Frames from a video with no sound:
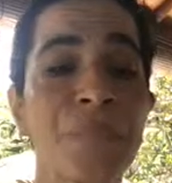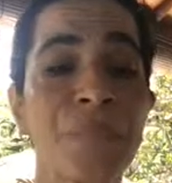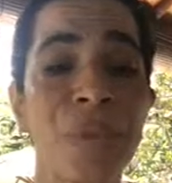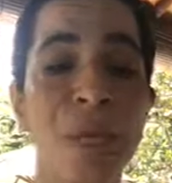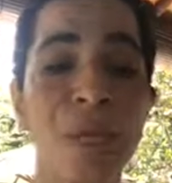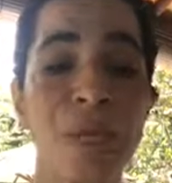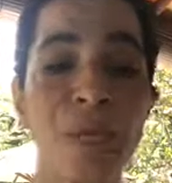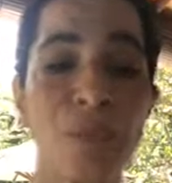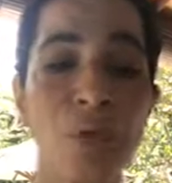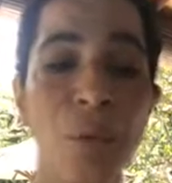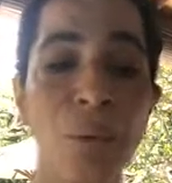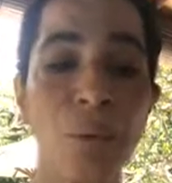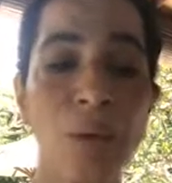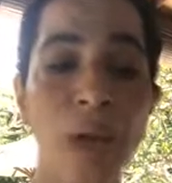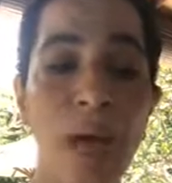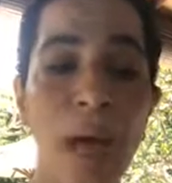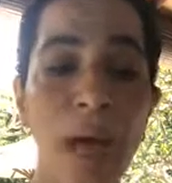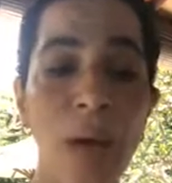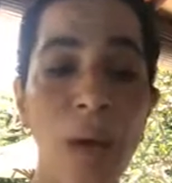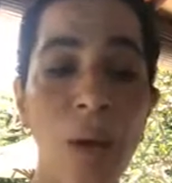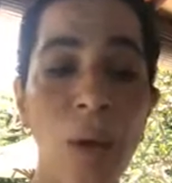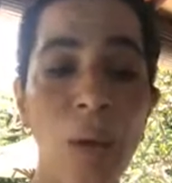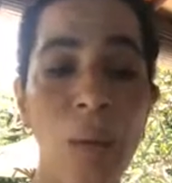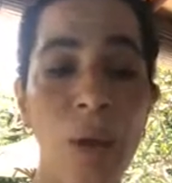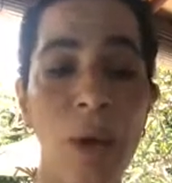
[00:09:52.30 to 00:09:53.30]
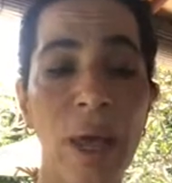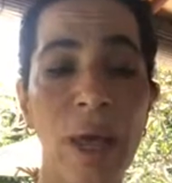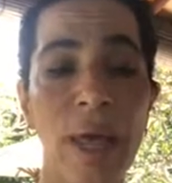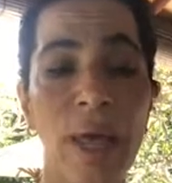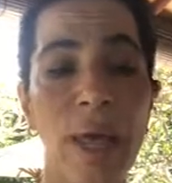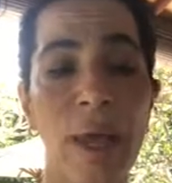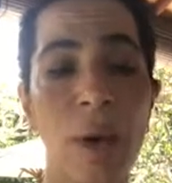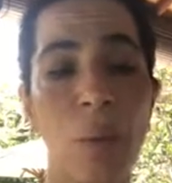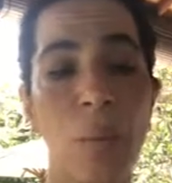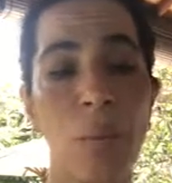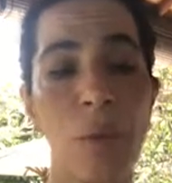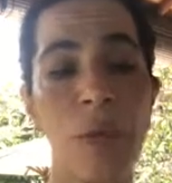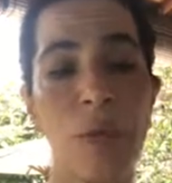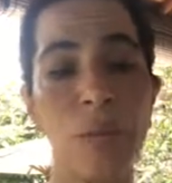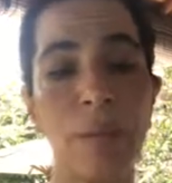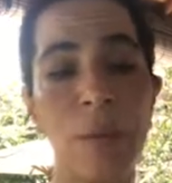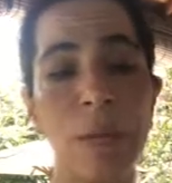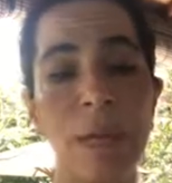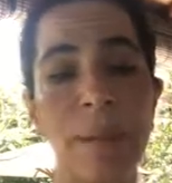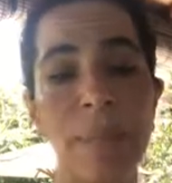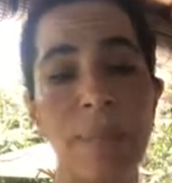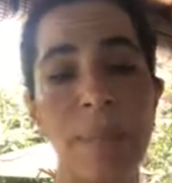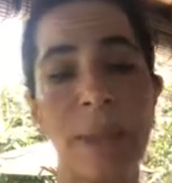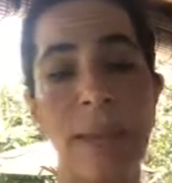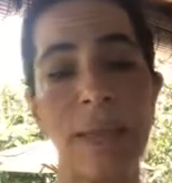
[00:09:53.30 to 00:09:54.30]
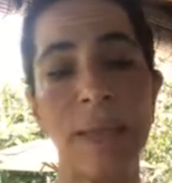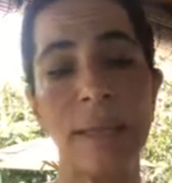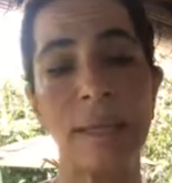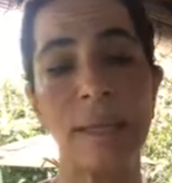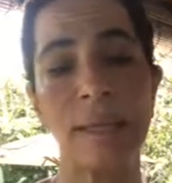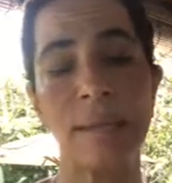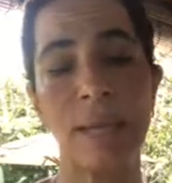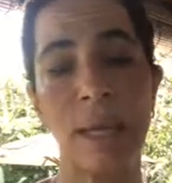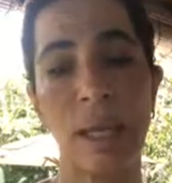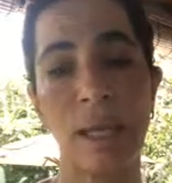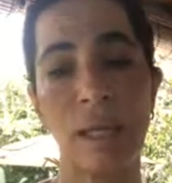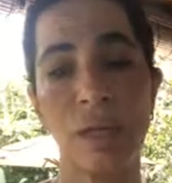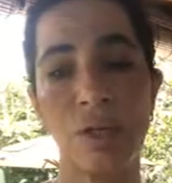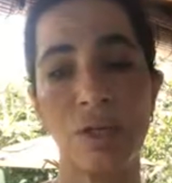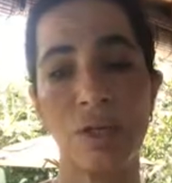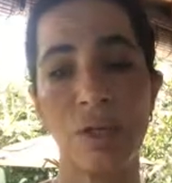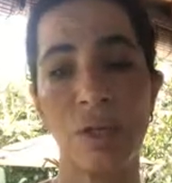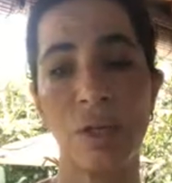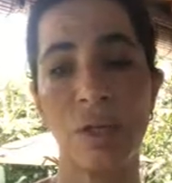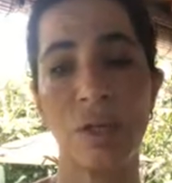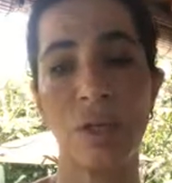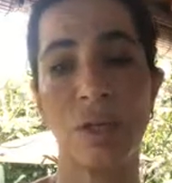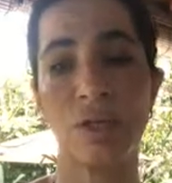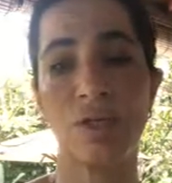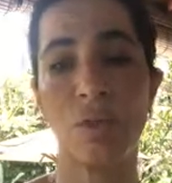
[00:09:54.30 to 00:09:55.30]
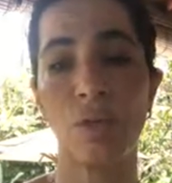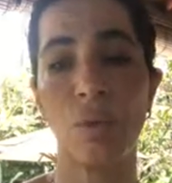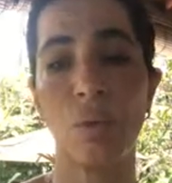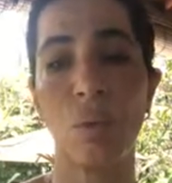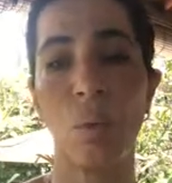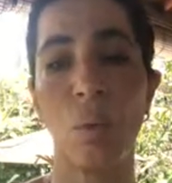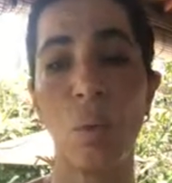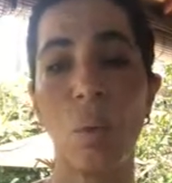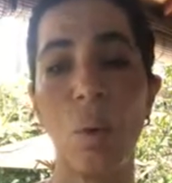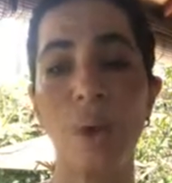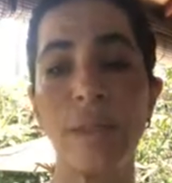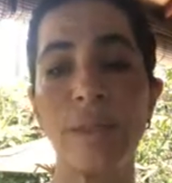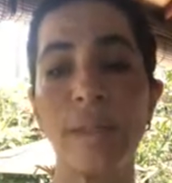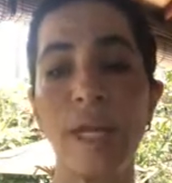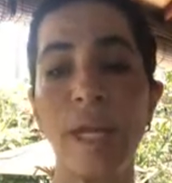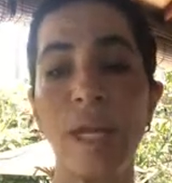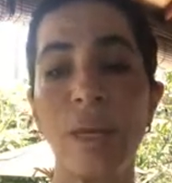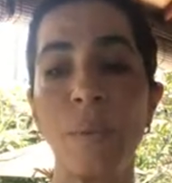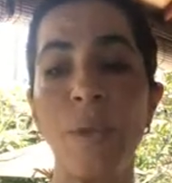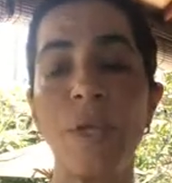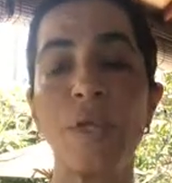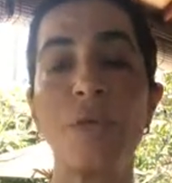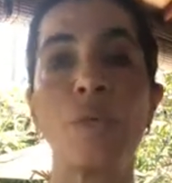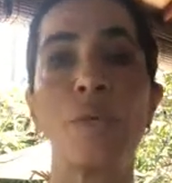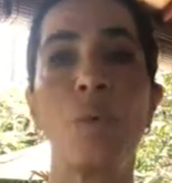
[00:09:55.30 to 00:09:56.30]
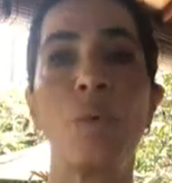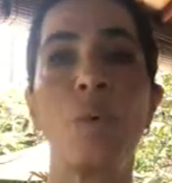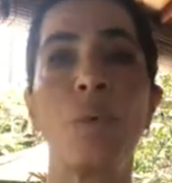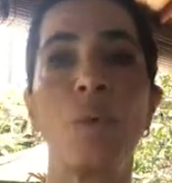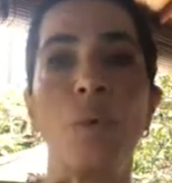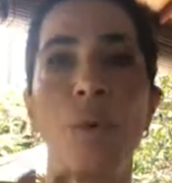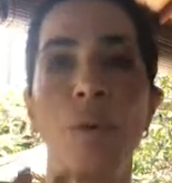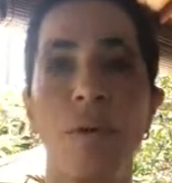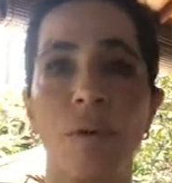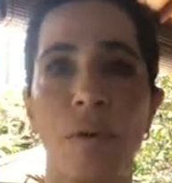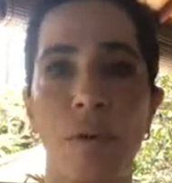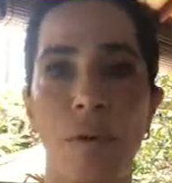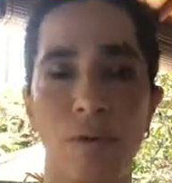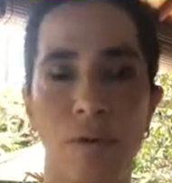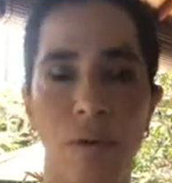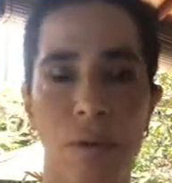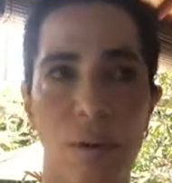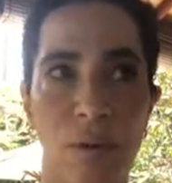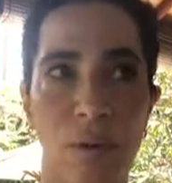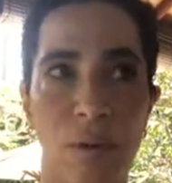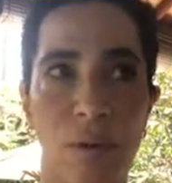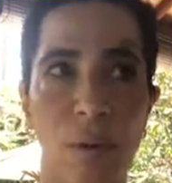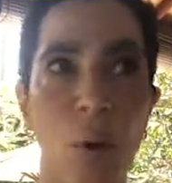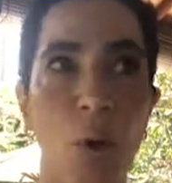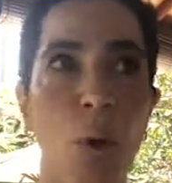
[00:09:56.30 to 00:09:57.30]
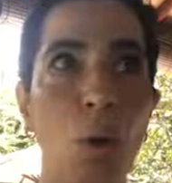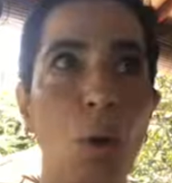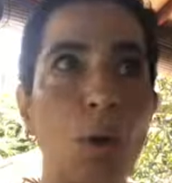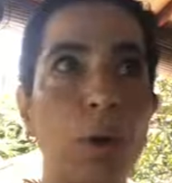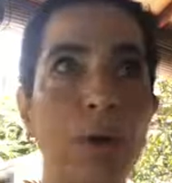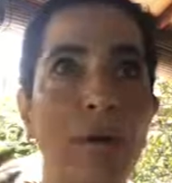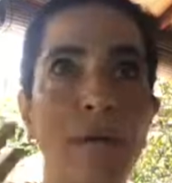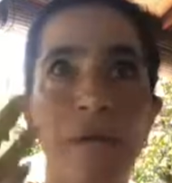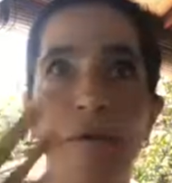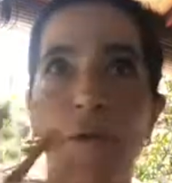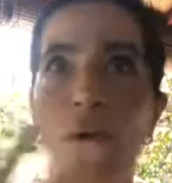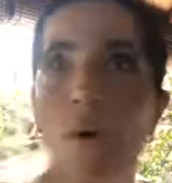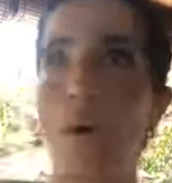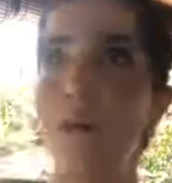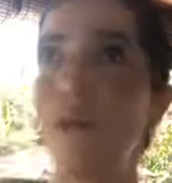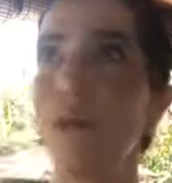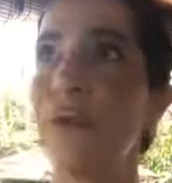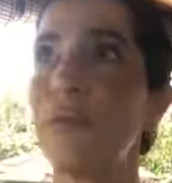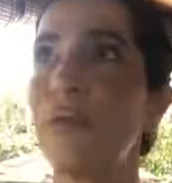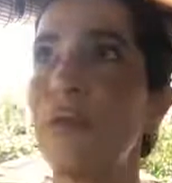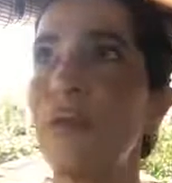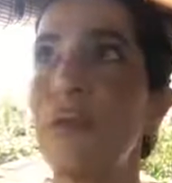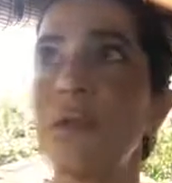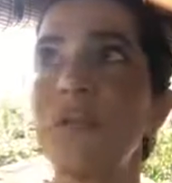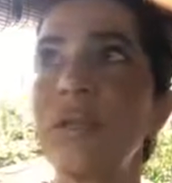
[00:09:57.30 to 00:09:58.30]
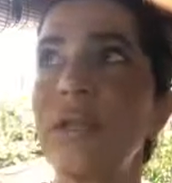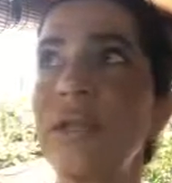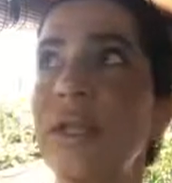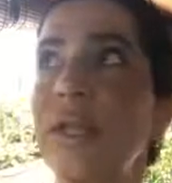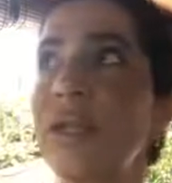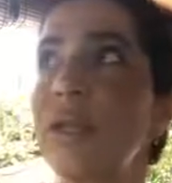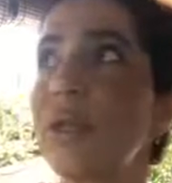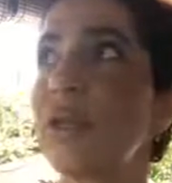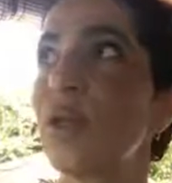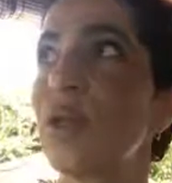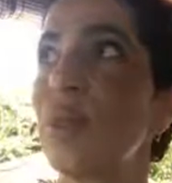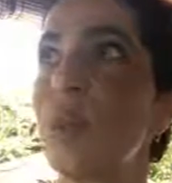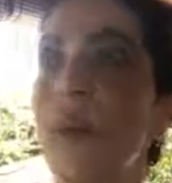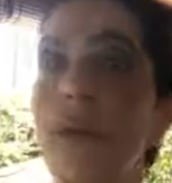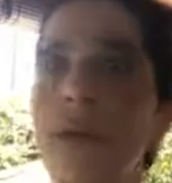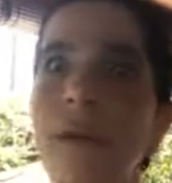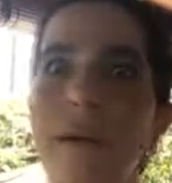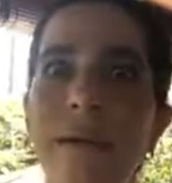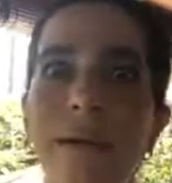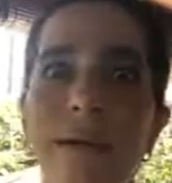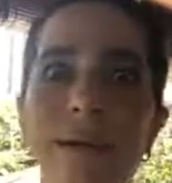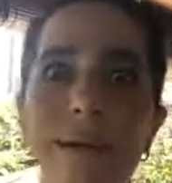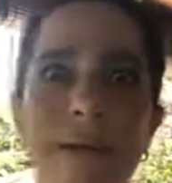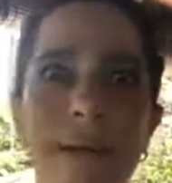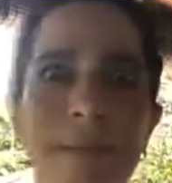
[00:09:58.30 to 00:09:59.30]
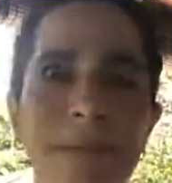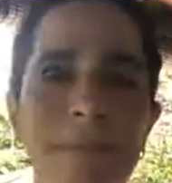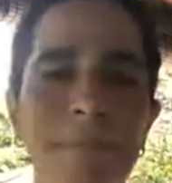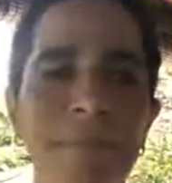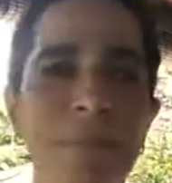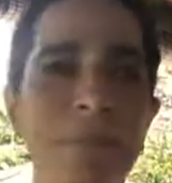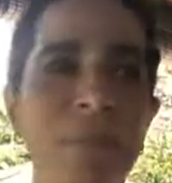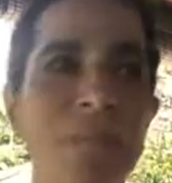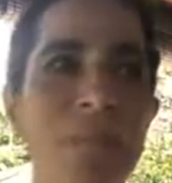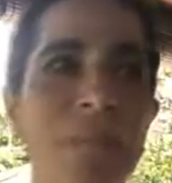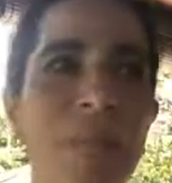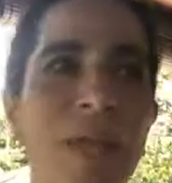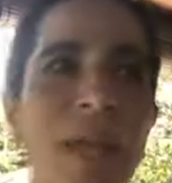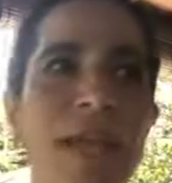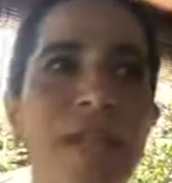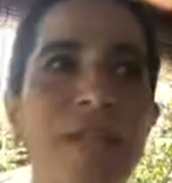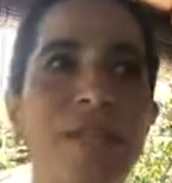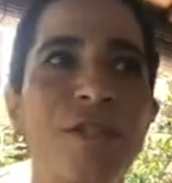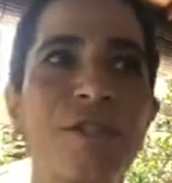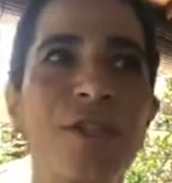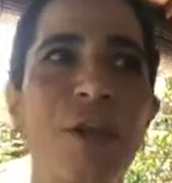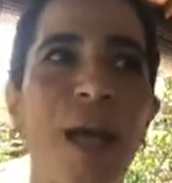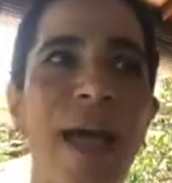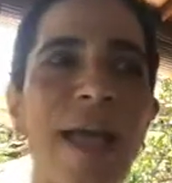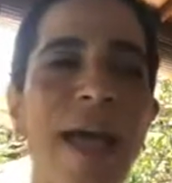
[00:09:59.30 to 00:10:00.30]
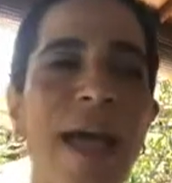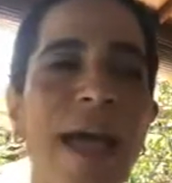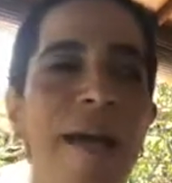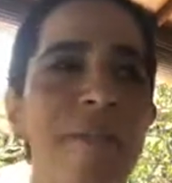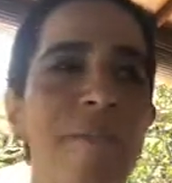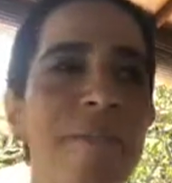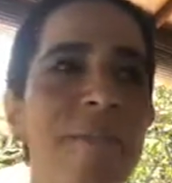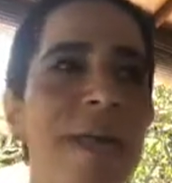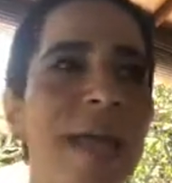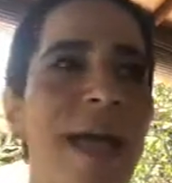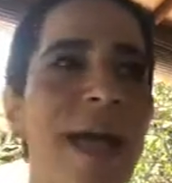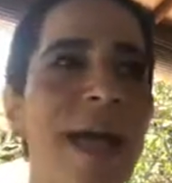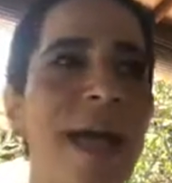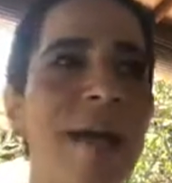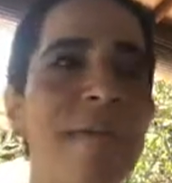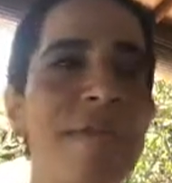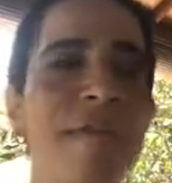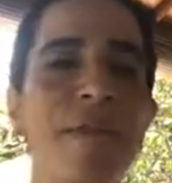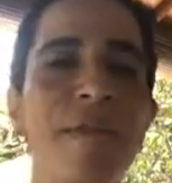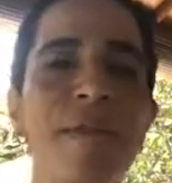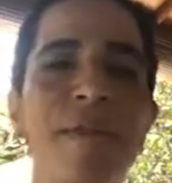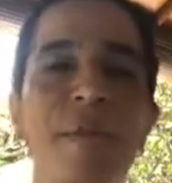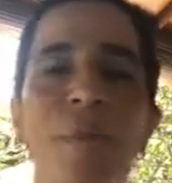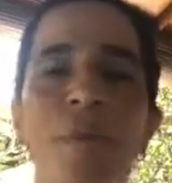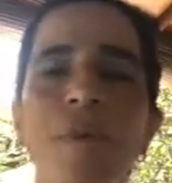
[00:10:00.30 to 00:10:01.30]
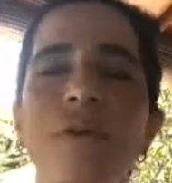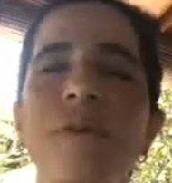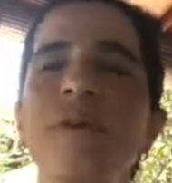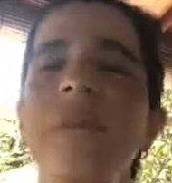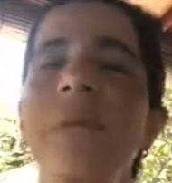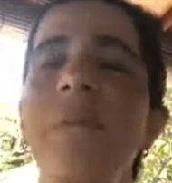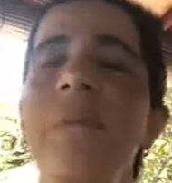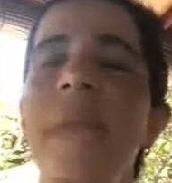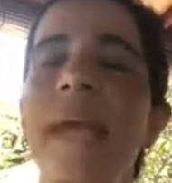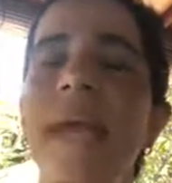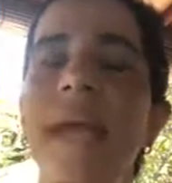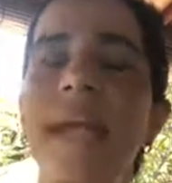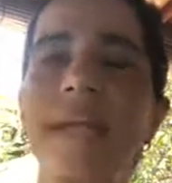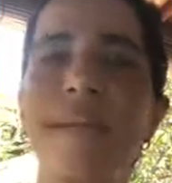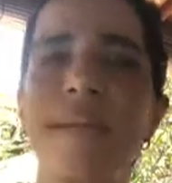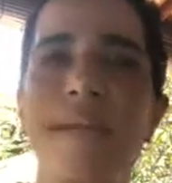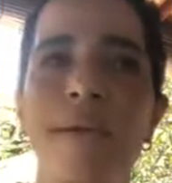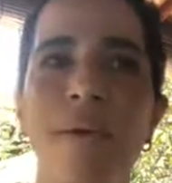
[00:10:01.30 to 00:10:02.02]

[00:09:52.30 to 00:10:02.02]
So now we are really paying attention to what can we do with all of those things that we're learning. I have been having the most amazing